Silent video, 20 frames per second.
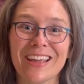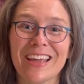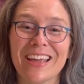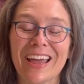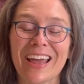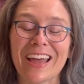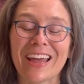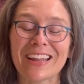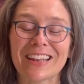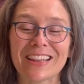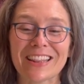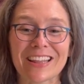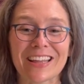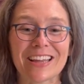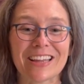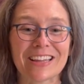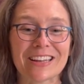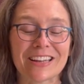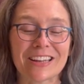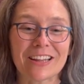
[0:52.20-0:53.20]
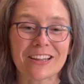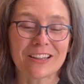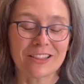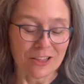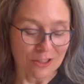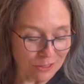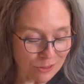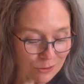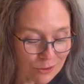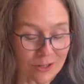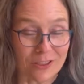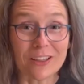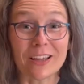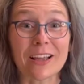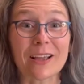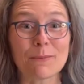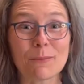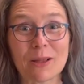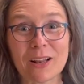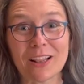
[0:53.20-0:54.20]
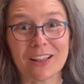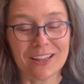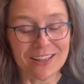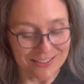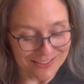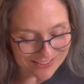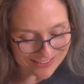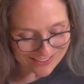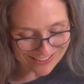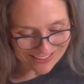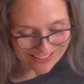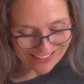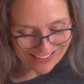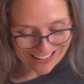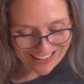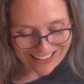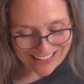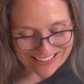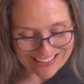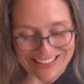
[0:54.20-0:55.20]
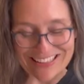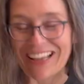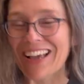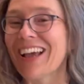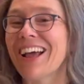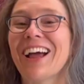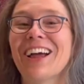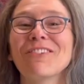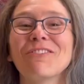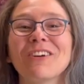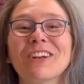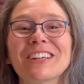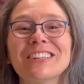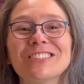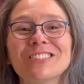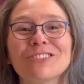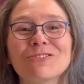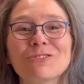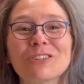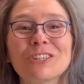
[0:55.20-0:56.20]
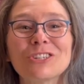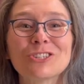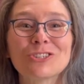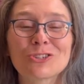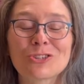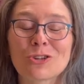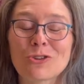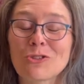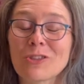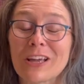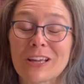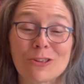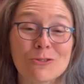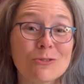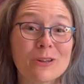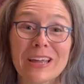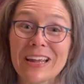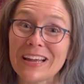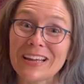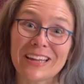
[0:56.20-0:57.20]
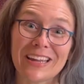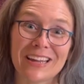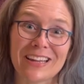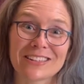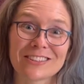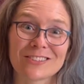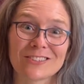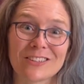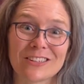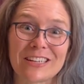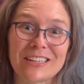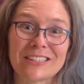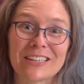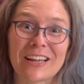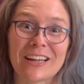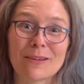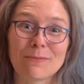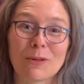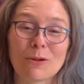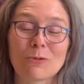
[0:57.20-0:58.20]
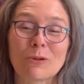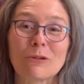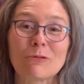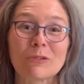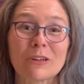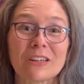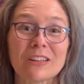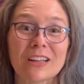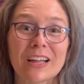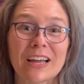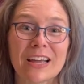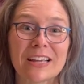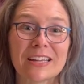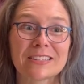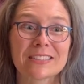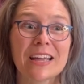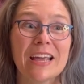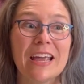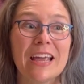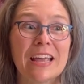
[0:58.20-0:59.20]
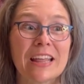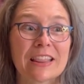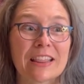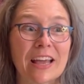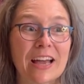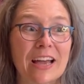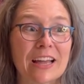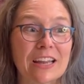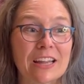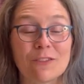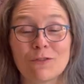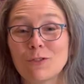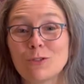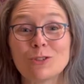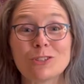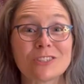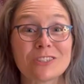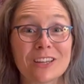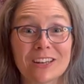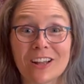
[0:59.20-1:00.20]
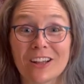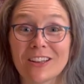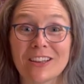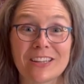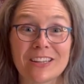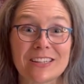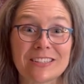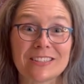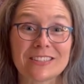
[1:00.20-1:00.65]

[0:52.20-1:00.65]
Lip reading: And then the third thing on my list is that I wanted to reassure you that you can cancel anytime, that we realize that if you stood on this,